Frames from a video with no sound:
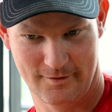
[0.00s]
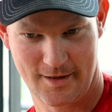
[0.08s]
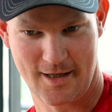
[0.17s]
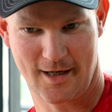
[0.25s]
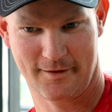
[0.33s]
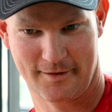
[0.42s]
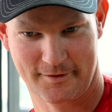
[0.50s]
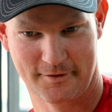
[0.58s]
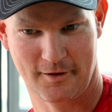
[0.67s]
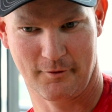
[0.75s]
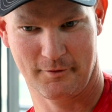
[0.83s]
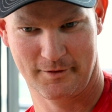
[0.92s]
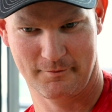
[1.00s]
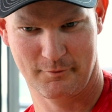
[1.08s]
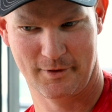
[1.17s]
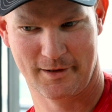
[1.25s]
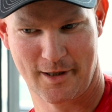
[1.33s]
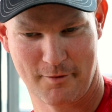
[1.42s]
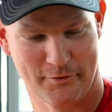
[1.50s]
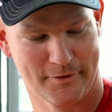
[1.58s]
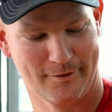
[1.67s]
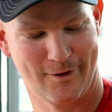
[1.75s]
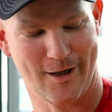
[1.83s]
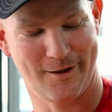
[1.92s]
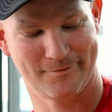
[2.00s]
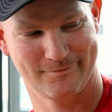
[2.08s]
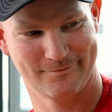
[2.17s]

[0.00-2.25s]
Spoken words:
Yeah, I think so. We accomplished a lot.